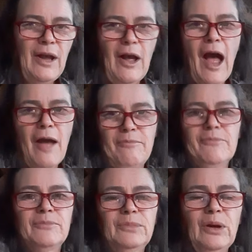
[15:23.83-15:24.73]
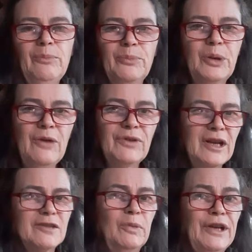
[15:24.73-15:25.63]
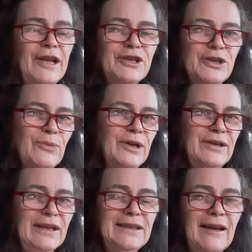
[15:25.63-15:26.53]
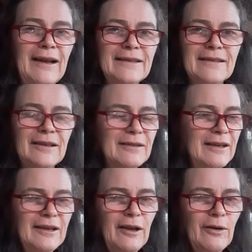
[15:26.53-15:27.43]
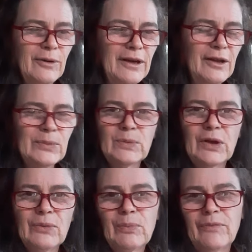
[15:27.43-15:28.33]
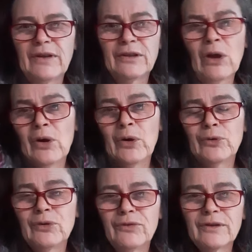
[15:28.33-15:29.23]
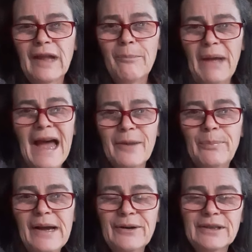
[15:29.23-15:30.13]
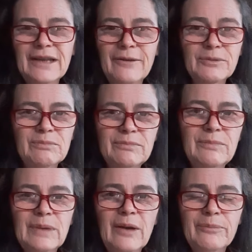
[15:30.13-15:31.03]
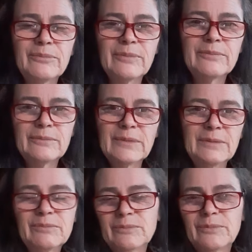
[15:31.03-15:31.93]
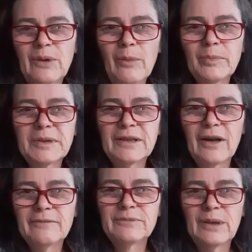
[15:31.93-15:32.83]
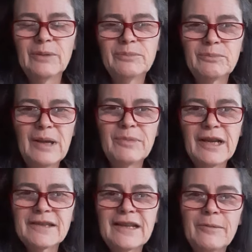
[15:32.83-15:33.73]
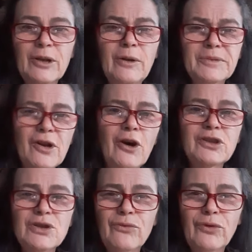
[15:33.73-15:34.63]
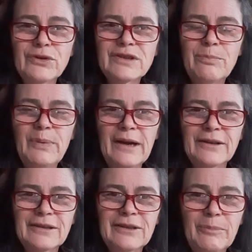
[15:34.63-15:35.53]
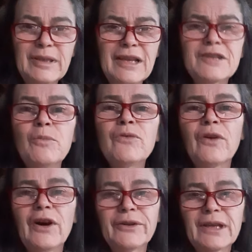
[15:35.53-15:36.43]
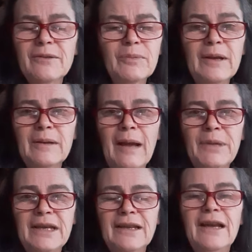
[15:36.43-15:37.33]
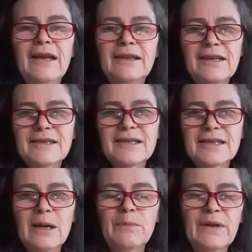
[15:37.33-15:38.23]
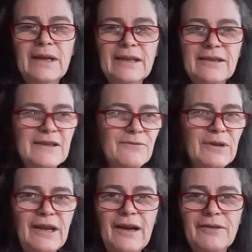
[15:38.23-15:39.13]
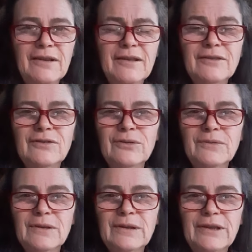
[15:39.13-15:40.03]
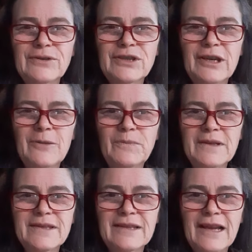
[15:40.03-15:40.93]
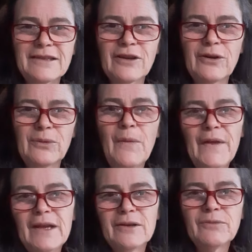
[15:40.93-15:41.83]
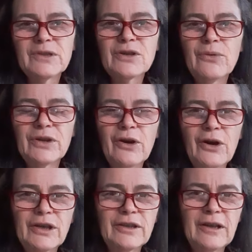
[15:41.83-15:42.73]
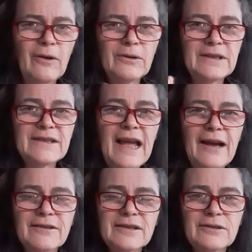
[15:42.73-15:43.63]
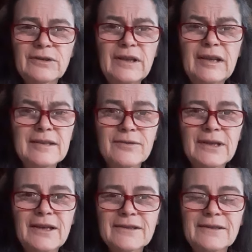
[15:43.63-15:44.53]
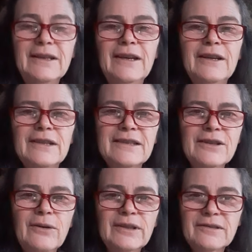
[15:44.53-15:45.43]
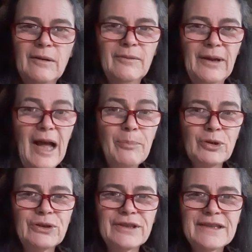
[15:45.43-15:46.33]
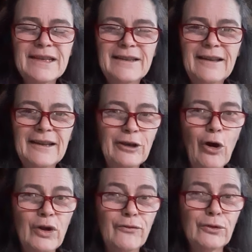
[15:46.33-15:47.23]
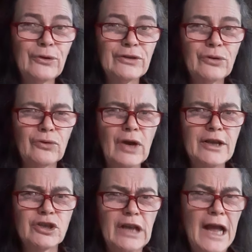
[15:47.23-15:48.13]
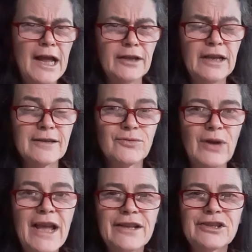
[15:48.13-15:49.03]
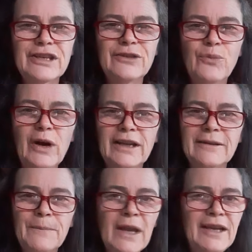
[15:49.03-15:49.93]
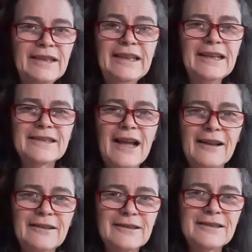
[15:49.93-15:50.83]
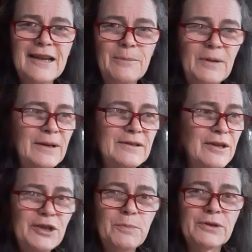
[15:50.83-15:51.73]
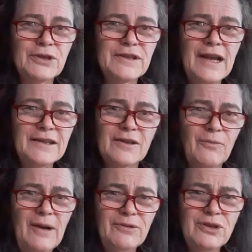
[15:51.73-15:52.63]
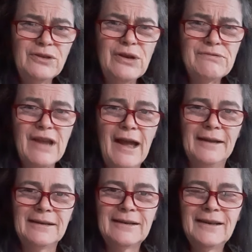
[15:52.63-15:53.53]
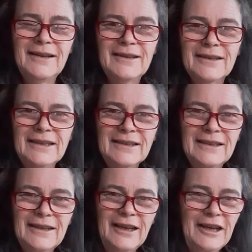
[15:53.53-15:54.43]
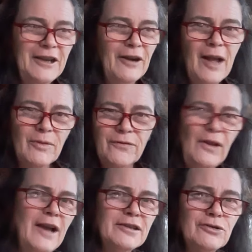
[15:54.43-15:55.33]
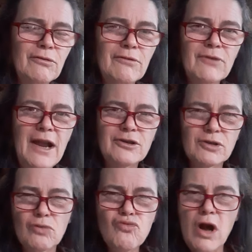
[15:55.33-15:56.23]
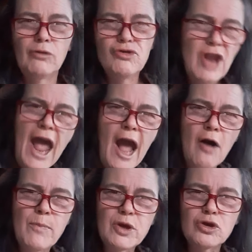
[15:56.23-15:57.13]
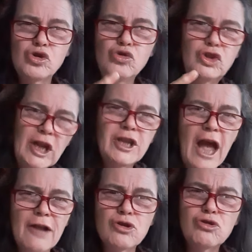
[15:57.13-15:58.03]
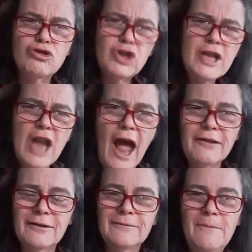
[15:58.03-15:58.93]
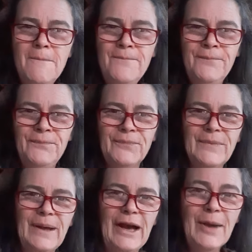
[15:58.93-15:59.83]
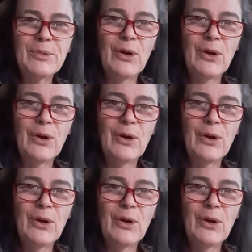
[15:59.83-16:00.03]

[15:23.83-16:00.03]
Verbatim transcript: I," you know, give an explanation why I did that, and said, "Well, you know, if I'd known you feel that bad about it, I would, you know, probably not. You know, maybe next time I'll come talk to you first about it. You know, but let's move on. You know? it, I mean." this is something that doesn't really have anything to do with the leadership, this and that, so, and what's going on in all these houses and Israel's. And let's go on. Abner could have said that. No, he flew into a rage. And his rage did what? He did exactly the same thing as Ishbaal. Just asked him, why would you do that? Right? And here Abner flies into a rage and says, well, now, because you did that, you said that, I'm